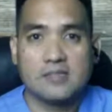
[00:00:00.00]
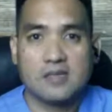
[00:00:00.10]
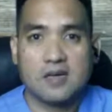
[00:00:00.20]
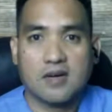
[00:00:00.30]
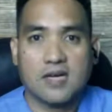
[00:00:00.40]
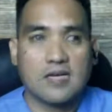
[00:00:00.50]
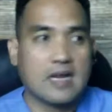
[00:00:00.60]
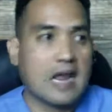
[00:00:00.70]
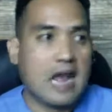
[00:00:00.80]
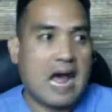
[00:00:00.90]
All right?
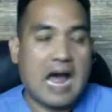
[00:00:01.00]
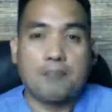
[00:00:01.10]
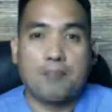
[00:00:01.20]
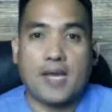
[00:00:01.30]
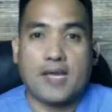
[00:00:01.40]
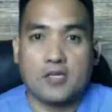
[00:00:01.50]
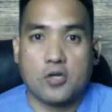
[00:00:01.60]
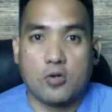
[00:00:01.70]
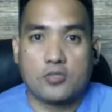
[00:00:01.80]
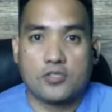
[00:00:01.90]
I paid a
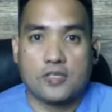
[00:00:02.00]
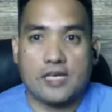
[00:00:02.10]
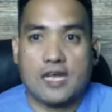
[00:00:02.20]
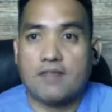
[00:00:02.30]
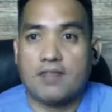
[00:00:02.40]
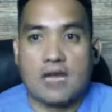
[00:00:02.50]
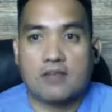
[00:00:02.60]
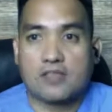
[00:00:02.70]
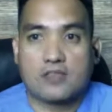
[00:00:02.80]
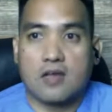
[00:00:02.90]
coach
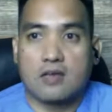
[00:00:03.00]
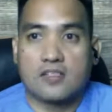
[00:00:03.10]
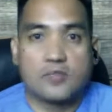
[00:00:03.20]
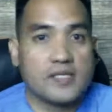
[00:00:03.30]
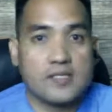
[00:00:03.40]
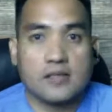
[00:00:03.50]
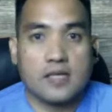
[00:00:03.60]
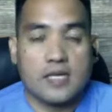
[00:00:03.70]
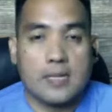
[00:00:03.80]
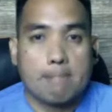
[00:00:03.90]
$11,000
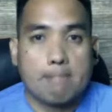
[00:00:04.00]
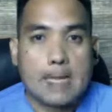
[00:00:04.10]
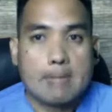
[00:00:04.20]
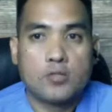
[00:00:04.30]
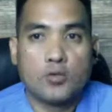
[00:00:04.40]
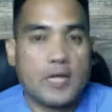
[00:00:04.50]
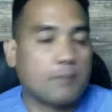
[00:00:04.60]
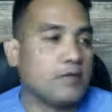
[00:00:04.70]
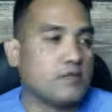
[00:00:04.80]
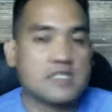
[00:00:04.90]
recently to help
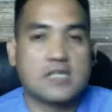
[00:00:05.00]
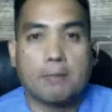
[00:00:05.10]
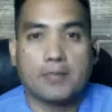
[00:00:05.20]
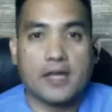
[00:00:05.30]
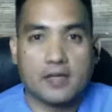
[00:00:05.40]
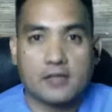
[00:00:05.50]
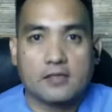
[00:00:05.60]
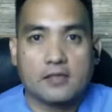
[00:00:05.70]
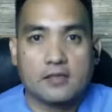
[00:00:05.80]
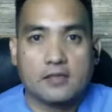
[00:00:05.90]
me on something.
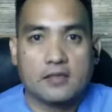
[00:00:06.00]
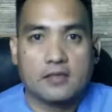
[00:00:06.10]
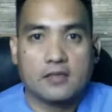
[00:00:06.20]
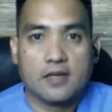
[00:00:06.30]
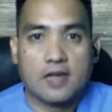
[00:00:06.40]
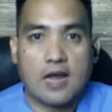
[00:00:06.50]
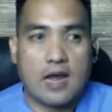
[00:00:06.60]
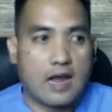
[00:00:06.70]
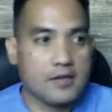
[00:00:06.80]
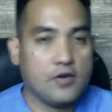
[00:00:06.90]

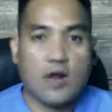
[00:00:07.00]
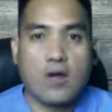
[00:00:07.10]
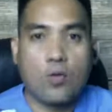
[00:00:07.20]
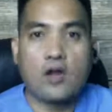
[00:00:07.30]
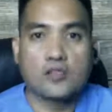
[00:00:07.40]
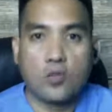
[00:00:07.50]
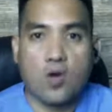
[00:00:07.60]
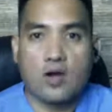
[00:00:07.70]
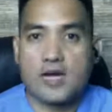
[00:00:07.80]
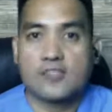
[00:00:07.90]
You know, I walk the
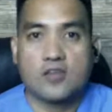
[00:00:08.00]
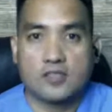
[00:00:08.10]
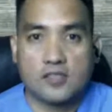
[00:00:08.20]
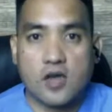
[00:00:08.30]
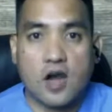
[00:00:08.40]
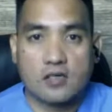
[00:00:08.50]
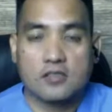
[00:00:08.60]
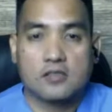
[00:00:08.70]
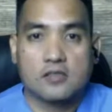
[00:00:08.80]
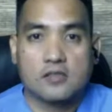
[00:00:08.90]
walk, I talk the talk.
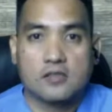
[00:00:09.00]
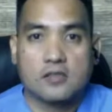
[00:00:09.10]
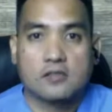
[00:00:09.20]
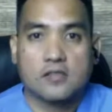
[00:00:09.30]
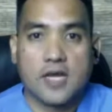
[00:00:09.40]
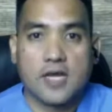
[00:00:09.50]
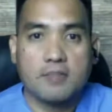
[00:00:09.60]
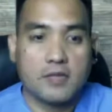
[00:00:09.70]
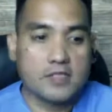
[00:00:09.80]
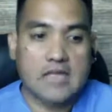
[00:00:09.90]
Okay?
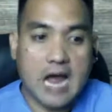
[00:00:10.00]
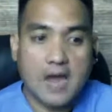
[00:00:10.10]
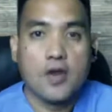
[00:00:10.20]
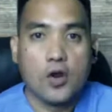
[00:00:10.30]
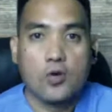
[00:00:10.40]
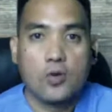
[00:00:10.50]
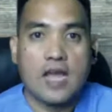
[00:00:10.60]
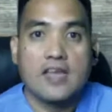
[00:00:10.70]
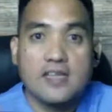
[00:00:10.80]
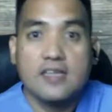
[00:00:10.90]
Because I know
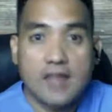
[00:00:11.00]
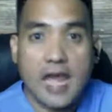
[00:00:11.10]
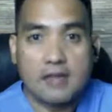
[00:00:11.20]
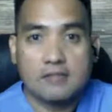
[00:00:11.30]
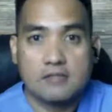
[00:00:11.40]
I need that.